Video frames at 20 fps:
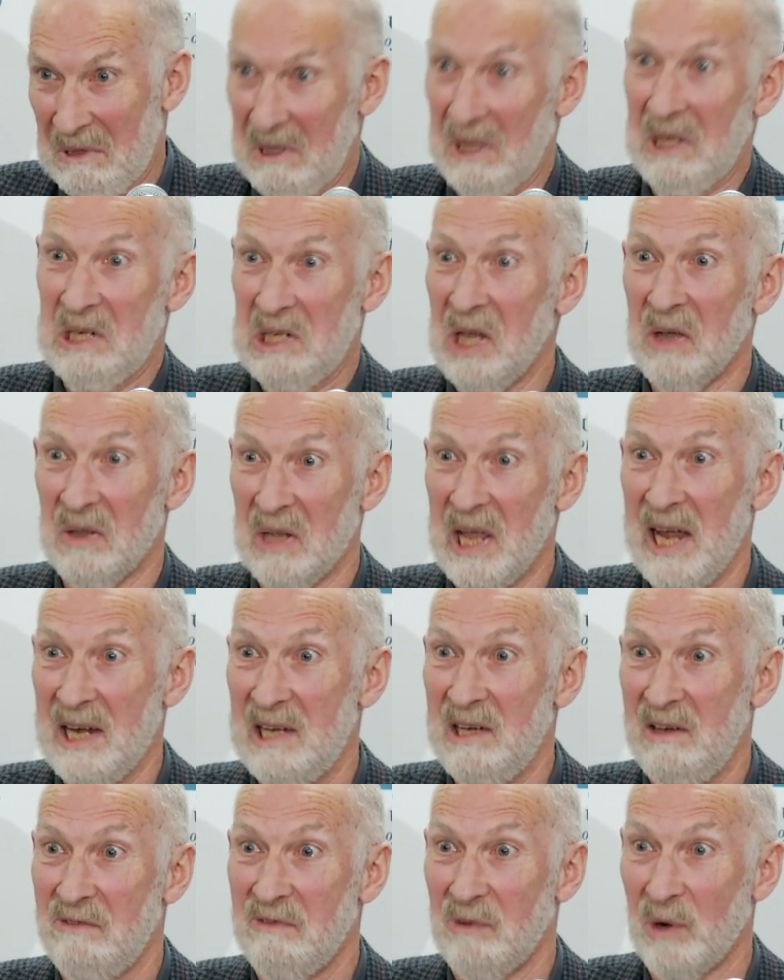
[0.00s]
Until
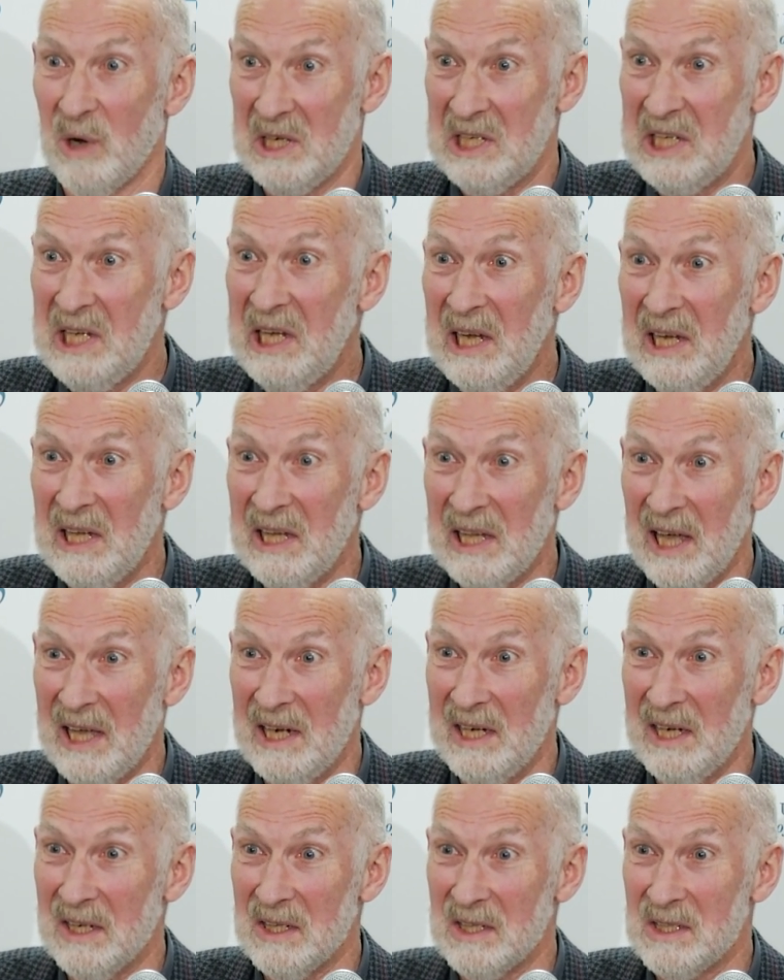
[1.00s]
1914,
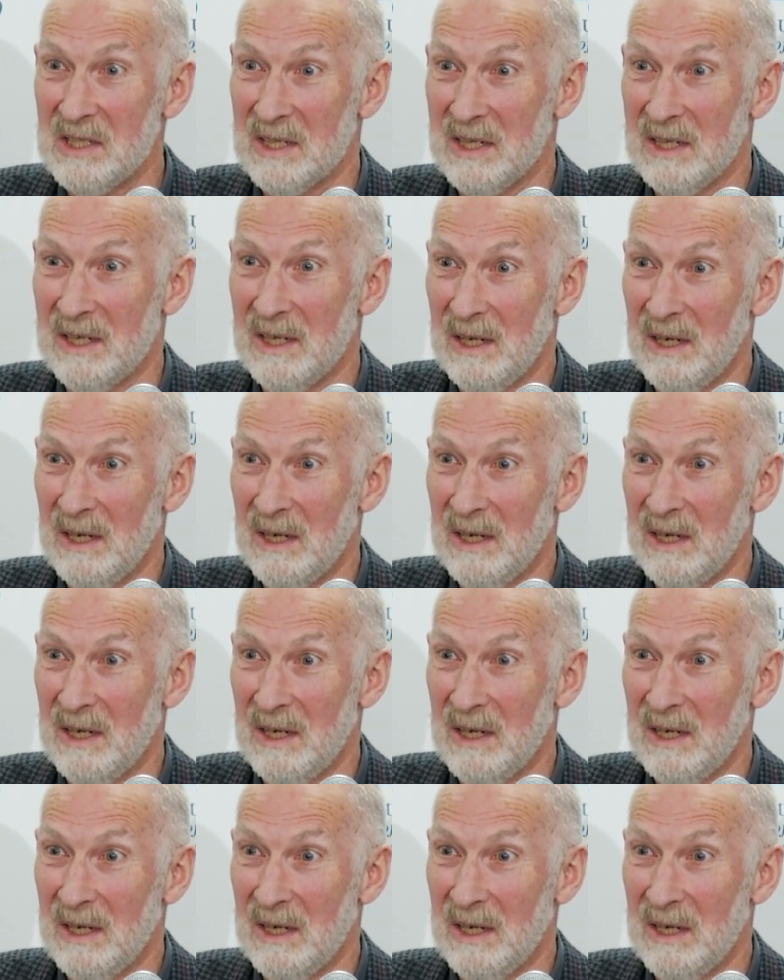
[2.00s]
that is